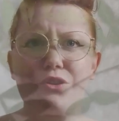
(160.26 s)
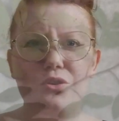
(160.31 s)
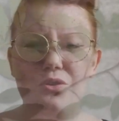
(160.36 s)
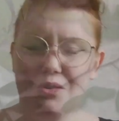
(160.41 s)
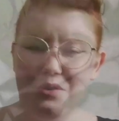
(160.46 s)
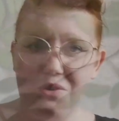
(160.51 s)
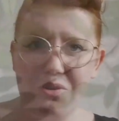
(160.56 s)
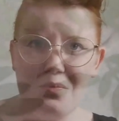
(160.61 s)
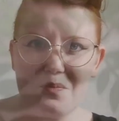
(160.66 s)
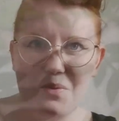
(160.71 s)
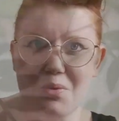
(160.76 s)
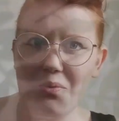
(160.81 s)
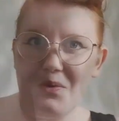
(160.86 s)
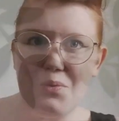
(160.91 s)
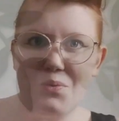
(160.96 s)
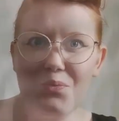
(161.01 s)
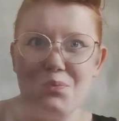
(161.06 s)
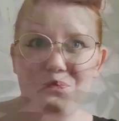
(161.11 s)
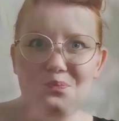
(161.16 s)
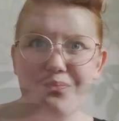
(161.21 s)
a
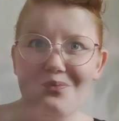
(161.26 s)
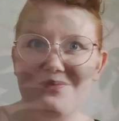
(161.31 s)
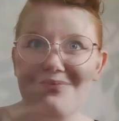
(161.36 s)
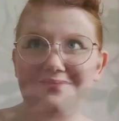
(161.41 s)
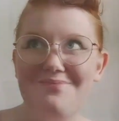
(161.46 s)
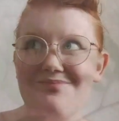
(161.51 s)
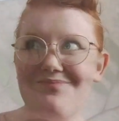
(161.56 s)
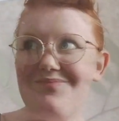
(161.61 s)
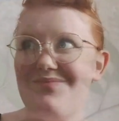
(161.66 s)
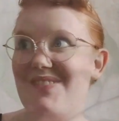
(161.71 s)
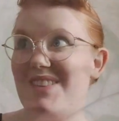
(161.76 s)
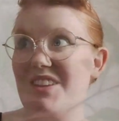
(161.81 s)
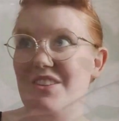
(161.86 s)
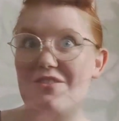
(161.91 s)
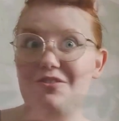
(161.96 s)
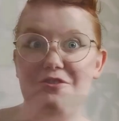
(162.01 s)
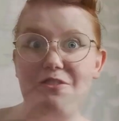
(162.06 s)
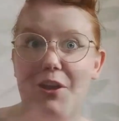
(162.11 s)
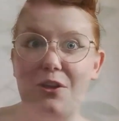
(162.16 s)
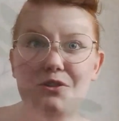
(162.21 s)
normal
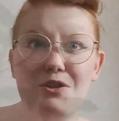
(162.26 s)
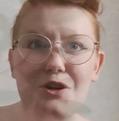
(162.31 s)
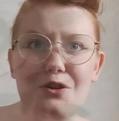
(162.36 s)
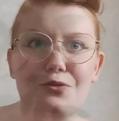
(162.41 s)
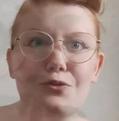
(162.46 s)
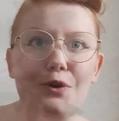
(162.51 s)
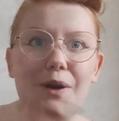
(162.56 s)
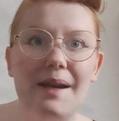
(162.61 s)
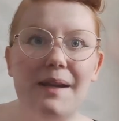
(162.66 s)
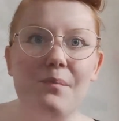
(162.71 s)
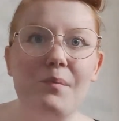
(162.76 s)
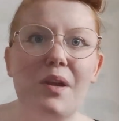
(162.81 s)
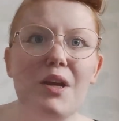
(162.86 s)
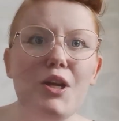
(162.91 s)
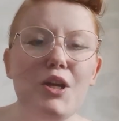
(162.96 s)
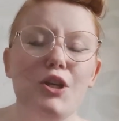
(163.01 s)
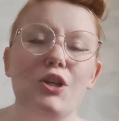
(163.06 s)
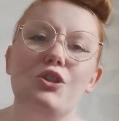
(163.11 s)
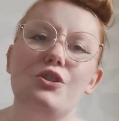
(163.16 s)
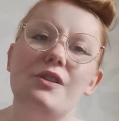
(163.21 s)
photo frame.
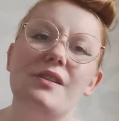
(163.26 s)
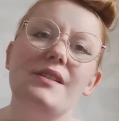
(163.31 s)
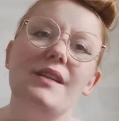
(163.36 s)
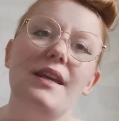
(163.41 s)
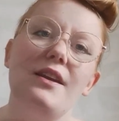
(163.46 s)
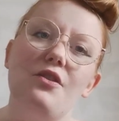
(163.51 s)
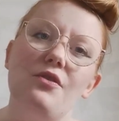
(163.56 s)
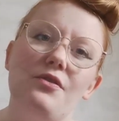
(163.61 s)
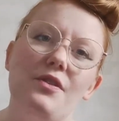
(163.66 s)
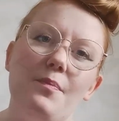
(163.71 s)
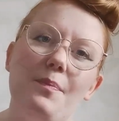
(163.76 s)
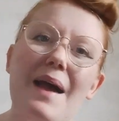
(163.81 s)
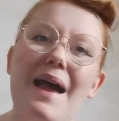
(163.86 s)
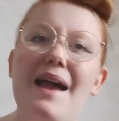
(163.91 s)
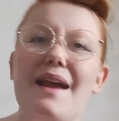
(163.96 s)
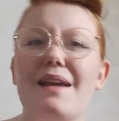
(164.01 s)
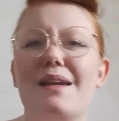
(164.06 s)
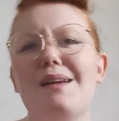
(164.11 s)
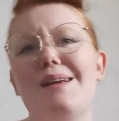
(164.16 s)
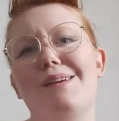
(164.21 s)
You just take off the
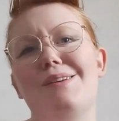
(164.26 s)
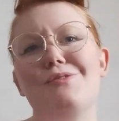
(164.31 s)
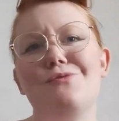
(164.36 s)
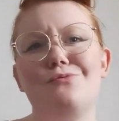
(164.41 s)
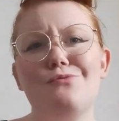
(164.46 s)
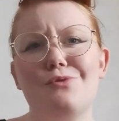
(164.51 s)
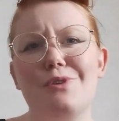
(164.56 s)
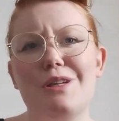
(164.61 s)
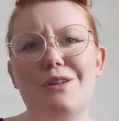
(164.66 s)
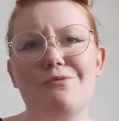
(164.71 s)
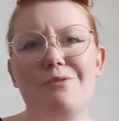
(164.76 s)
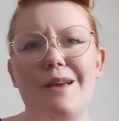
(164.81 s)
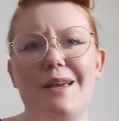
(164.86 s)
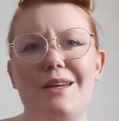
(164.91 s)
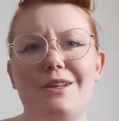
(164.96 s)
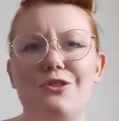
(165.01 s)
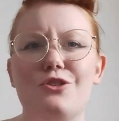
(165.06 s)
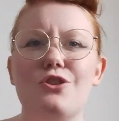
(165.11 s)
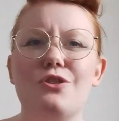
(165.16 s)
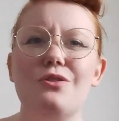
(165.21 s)
back,
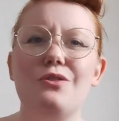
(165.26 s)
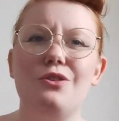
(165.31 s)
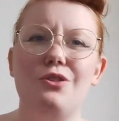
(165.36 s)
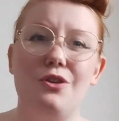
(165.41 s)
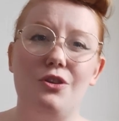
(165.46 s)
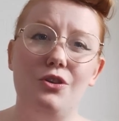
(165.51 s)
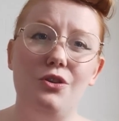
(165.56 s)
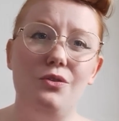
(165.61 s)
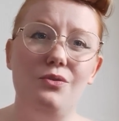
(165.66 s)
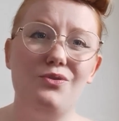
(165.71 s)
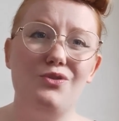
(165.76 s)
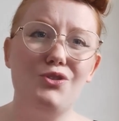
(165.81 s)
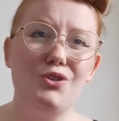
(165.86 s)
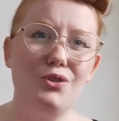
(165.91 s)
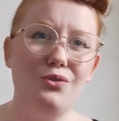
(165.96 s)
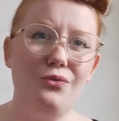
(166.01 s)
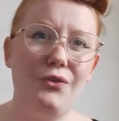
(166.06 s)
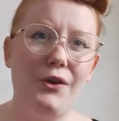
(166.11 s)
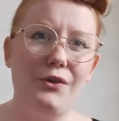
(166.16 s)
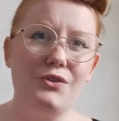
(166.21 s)
rearrange. You can use
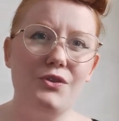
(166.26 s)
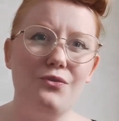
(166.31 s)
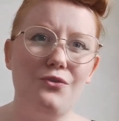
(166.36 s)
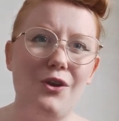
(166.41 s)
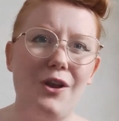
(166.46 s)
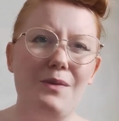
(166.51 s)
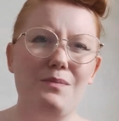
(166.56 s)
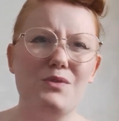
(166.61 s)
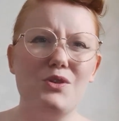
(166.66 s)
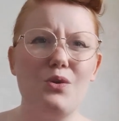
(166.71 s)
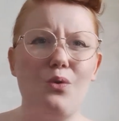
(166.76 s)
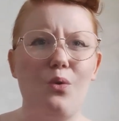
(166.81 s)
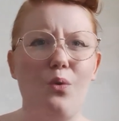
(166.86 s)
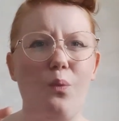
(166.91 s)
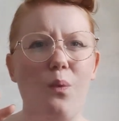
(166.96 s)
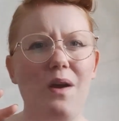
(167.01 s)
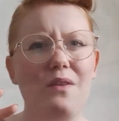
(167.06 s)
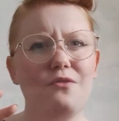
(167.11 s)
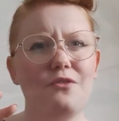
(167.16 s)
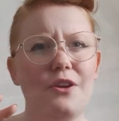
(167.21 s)
2 photo frames or
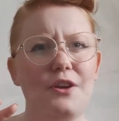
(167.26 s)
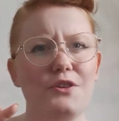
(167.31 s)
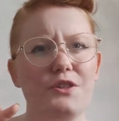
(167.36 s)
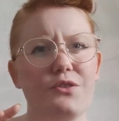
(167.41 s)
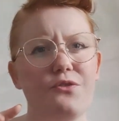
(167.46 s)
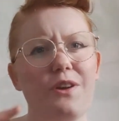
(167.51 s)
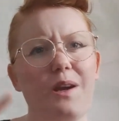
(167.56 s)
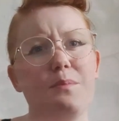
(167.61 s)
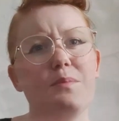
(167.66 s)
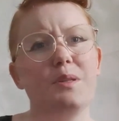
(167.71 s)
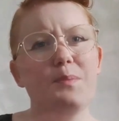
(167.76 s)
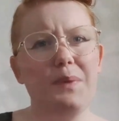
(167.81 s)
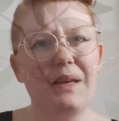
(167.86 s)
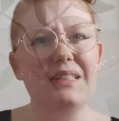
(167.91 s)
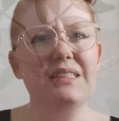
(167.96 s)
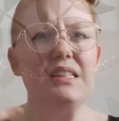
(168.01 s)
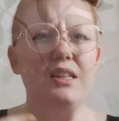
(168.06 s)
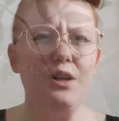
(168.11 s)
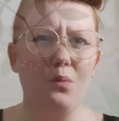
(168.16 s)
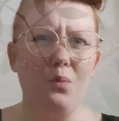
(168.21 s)
1 photo frame
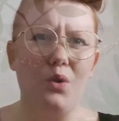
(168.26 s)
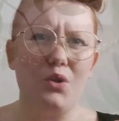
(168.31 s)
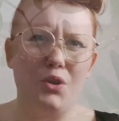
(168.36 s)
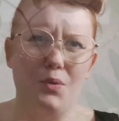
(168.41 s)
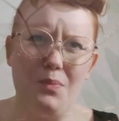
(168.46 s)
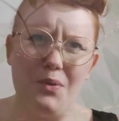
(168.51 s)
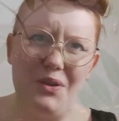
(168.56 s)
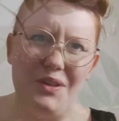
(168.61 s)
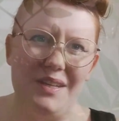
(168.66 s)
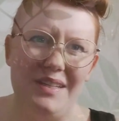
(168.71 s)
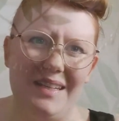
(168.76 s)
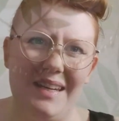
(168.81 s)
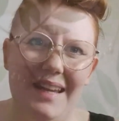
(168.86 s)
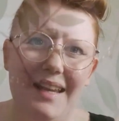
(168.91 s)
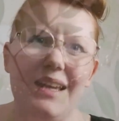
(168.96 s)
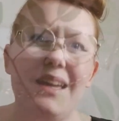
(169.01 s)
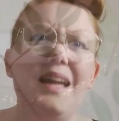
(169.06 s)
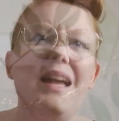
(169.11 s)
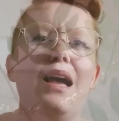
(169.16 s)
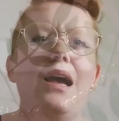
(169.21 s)
depending on what you're putting in it.
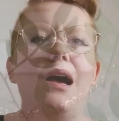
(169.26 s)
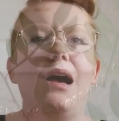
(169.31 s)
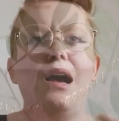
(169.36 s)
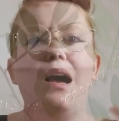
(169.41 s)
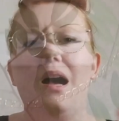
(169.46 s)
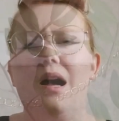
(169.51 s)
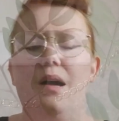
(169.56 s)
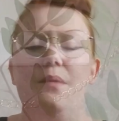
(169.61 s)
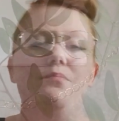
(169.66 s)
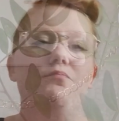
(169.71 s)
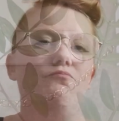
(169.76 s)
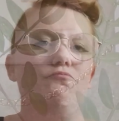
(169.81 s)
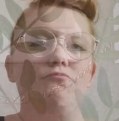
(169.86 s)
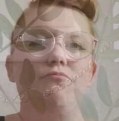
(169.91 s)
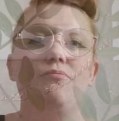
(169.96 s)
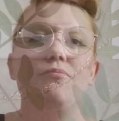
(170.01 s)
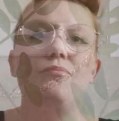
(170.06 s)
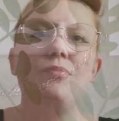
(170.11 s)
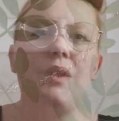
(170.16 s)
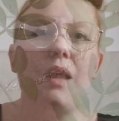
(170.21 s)

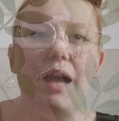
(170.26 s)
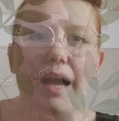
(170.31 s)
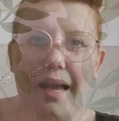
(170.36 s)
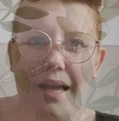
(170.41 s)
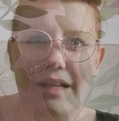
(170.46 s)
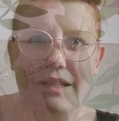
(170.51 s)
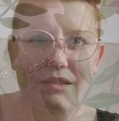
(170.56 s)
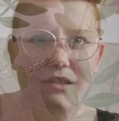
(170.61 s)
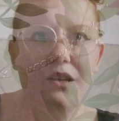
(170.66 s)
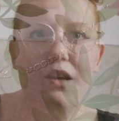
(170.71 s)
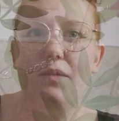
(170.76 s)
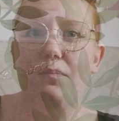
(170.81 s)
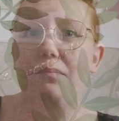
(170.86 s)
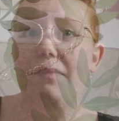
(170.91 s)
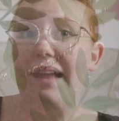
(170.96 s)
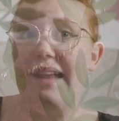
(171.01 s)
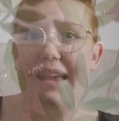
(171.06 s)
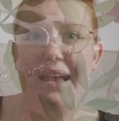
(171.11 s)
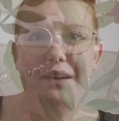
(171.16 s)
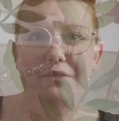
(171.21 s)
And I
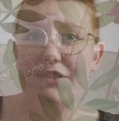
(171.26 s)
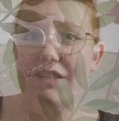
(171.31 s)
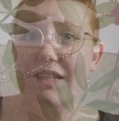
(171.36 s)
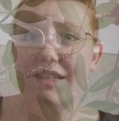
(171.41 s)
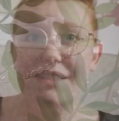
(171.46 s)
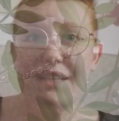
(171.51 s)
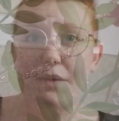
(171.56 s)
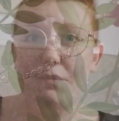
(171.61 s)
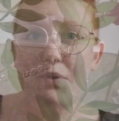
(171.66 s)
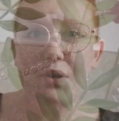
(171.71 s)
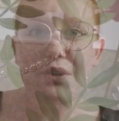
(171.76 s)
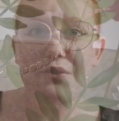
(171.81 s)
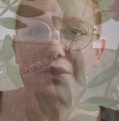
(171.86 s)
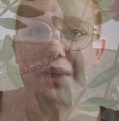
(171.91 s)
may have an example